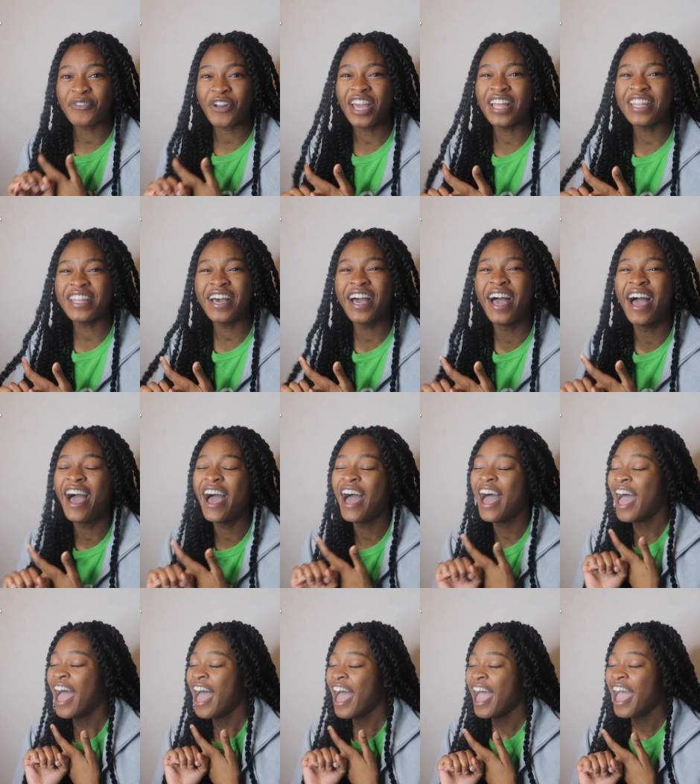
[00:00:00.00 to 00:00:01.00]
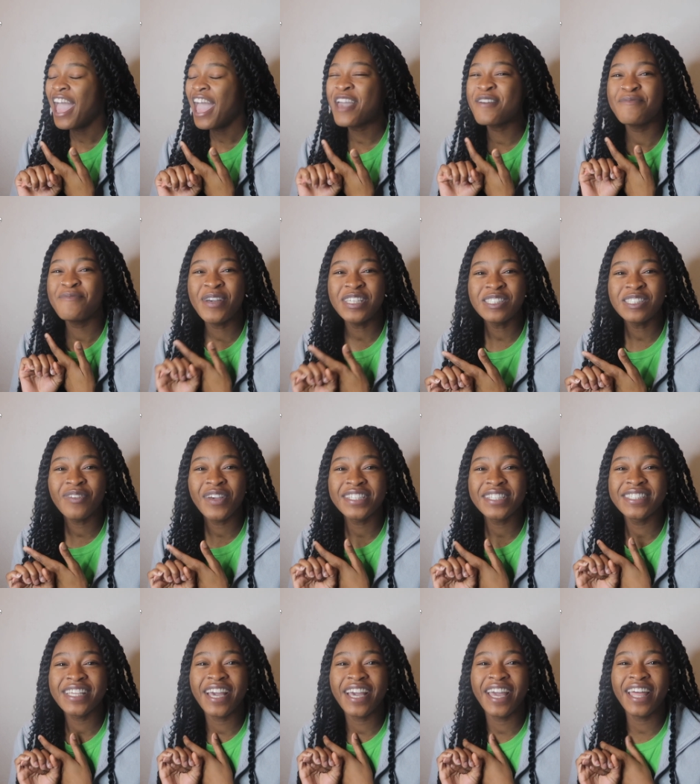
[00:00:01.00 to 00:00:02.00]
for and Miss
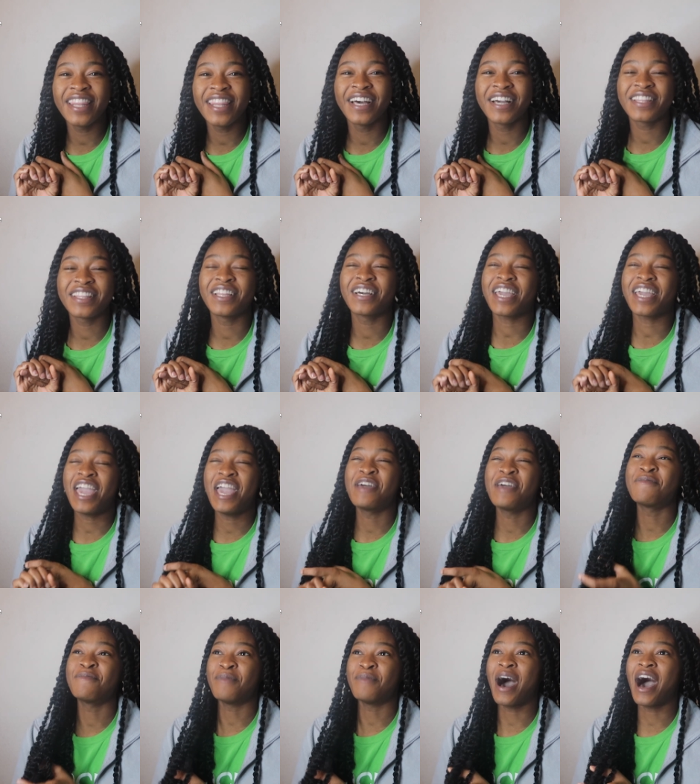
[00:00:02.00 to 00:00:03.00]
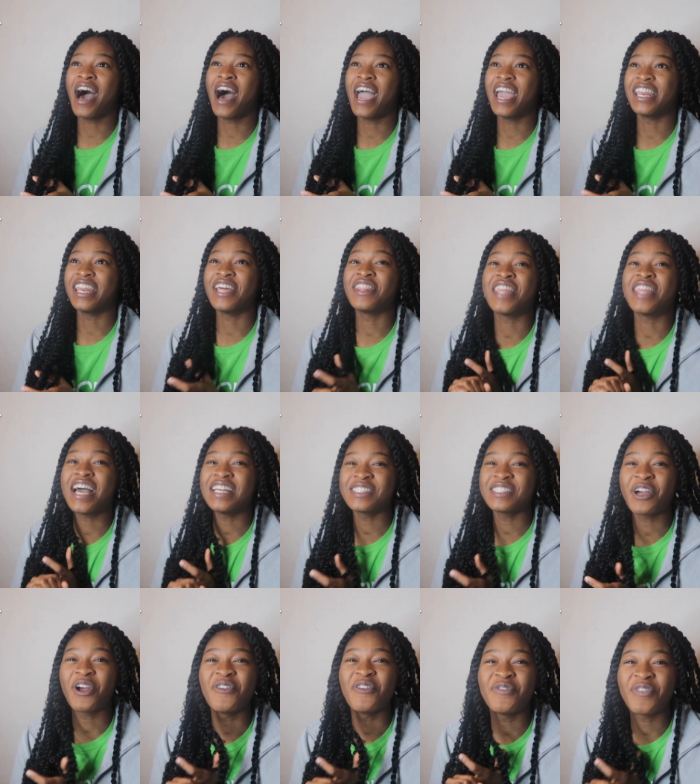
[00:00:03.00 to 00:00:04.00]
Fix It, look, look, in mine.
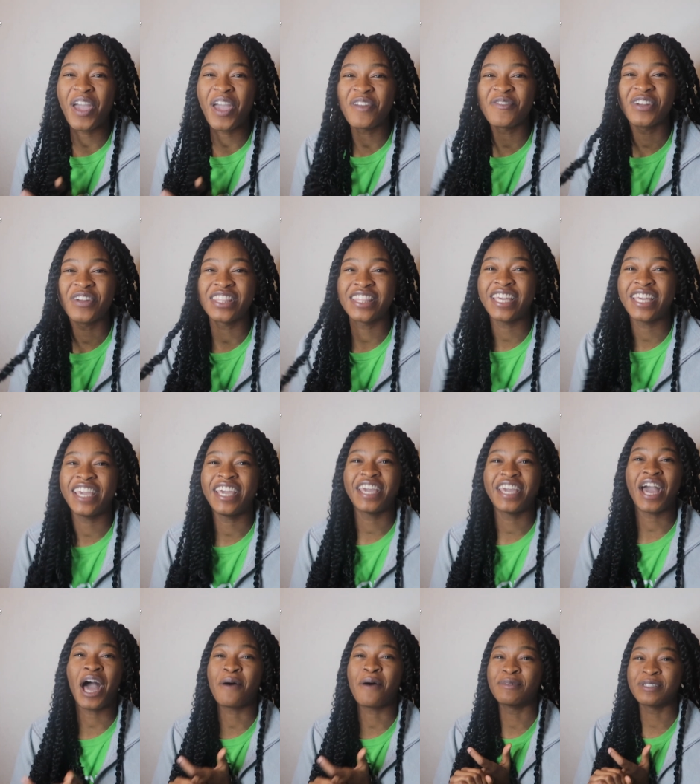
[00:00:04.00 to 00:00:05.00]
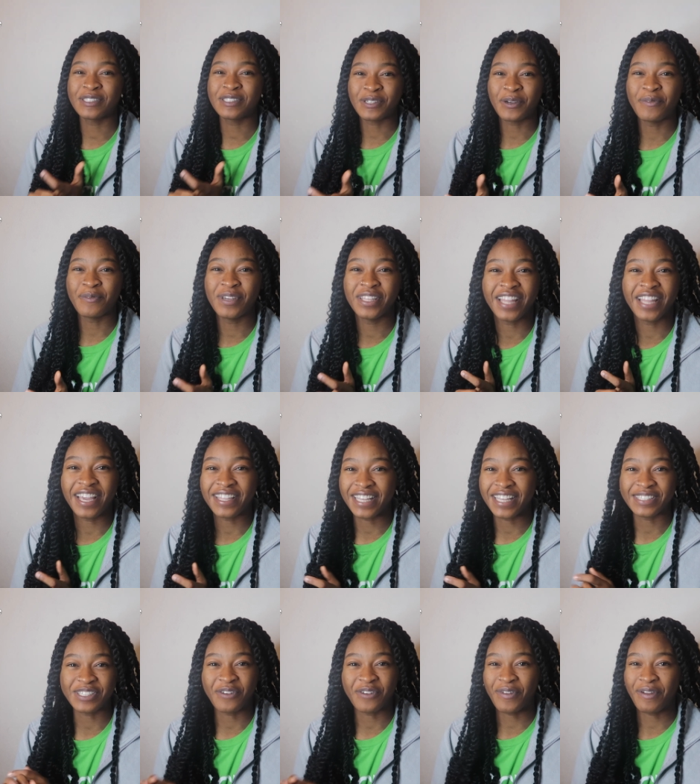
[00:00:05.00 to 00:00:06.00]
That's her favorite thing. I'm assuming like
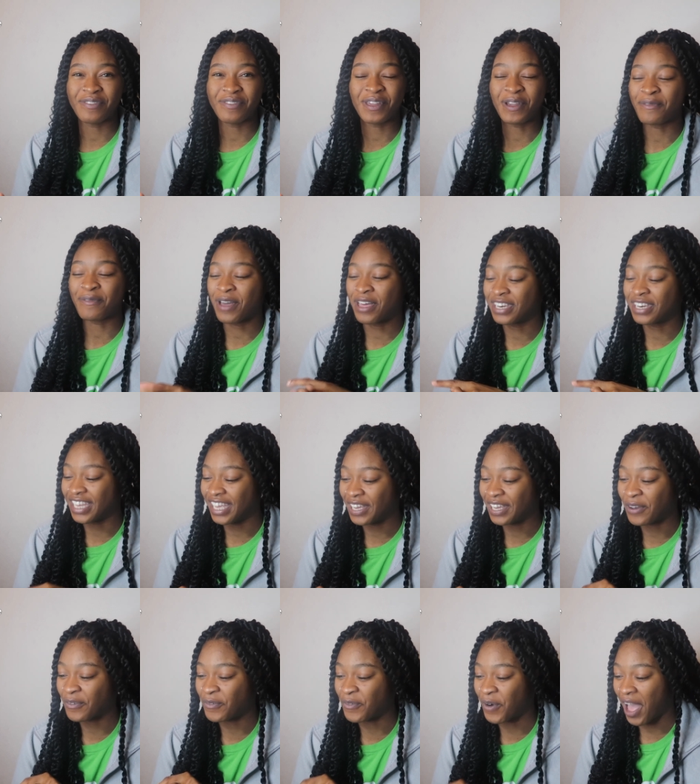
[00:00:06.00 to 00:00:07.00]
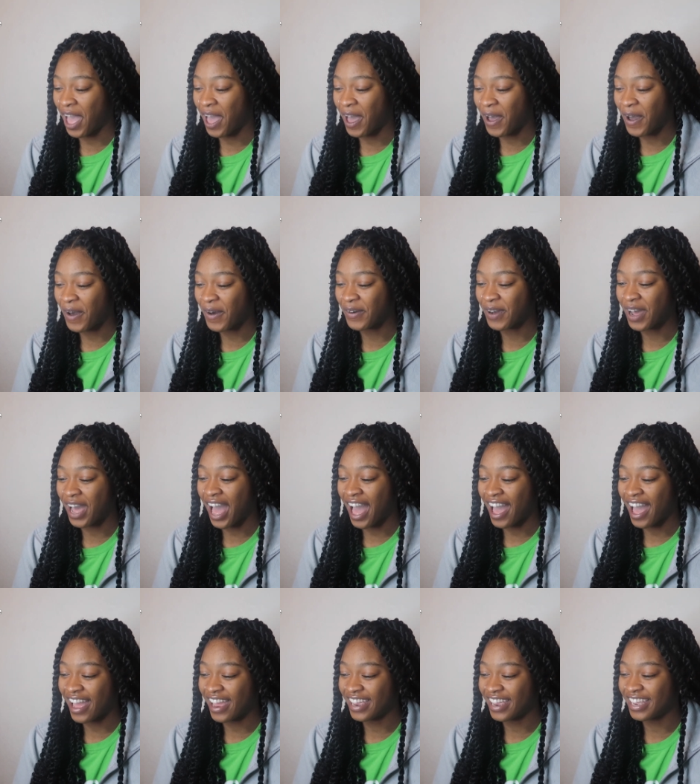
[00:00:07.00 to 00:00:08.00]
that's her favorite thing about Nick. Wow,
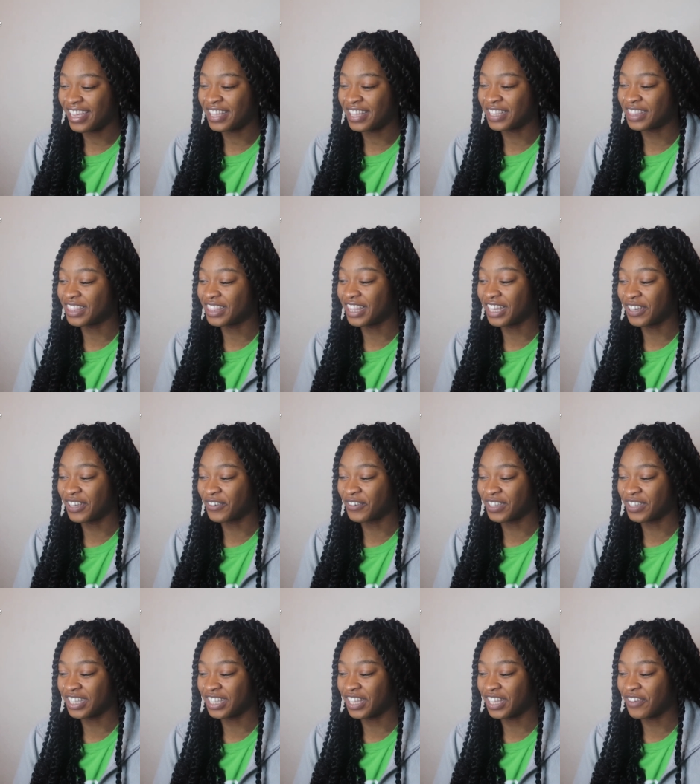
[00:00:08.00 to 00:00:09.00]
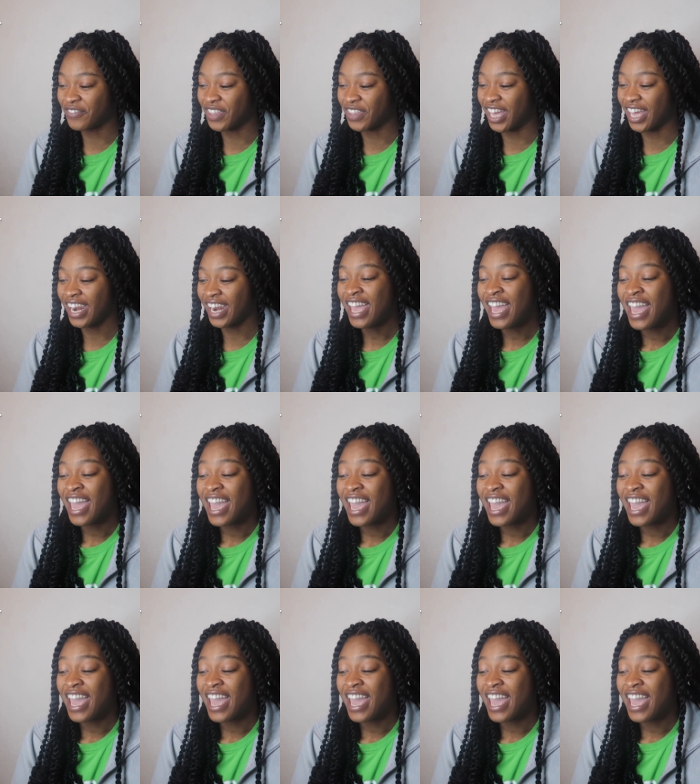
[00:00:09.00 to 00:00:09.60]
I literally love that.